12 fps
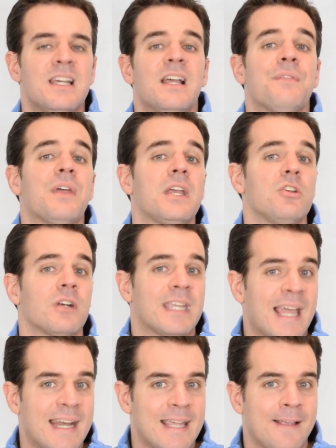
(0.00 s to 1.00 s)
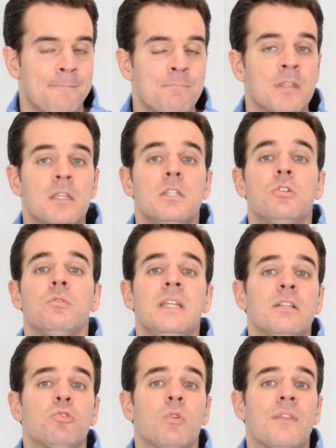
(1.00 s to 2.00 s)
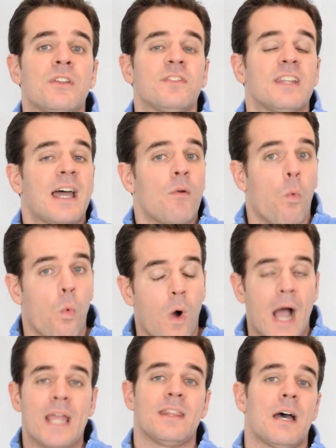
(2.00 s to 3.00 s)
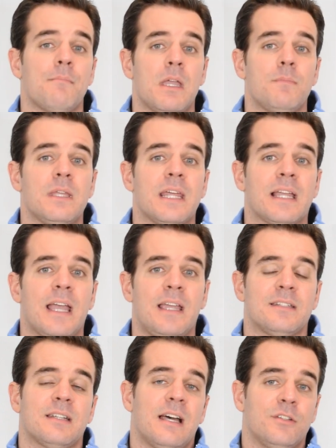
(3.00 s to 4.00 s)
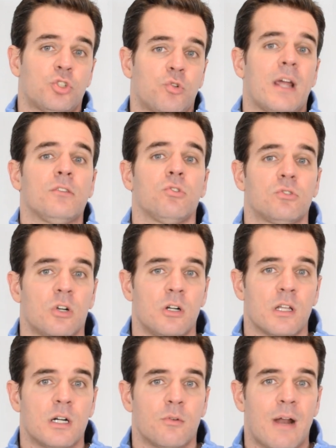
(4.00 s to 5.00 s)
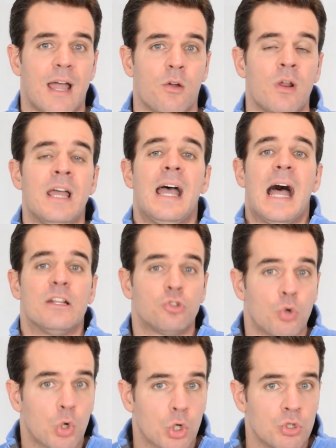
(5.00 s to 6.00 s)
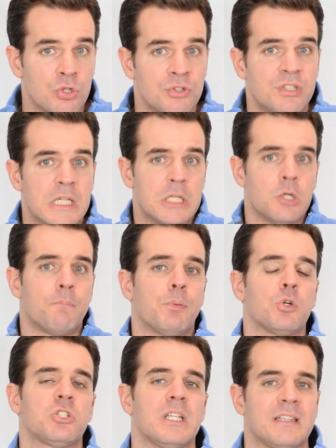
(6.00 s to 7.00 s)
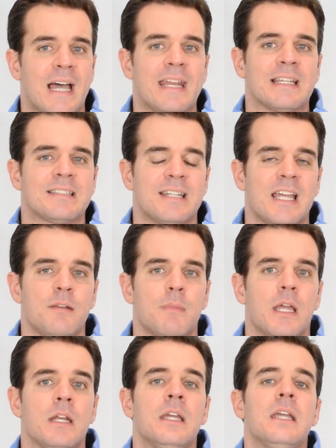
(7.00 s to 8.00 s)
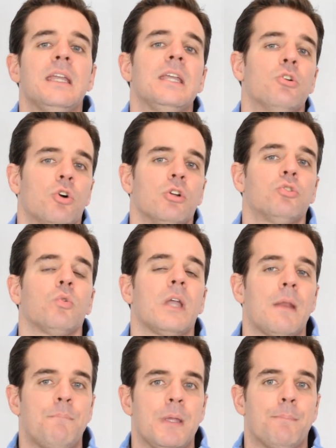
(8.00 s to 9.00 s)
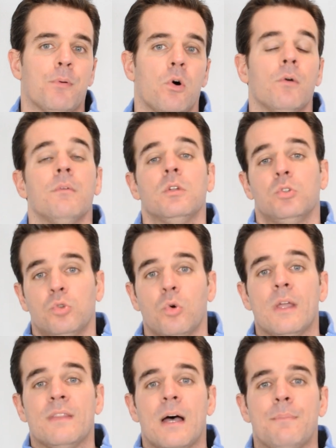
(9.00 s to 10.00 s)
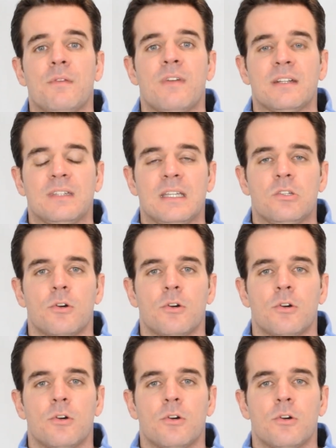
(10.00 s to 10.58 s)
that you're getting, you need to understand why that may be the case and try to turn it around and to continue pushing that excitement in order to get people to end up investing in your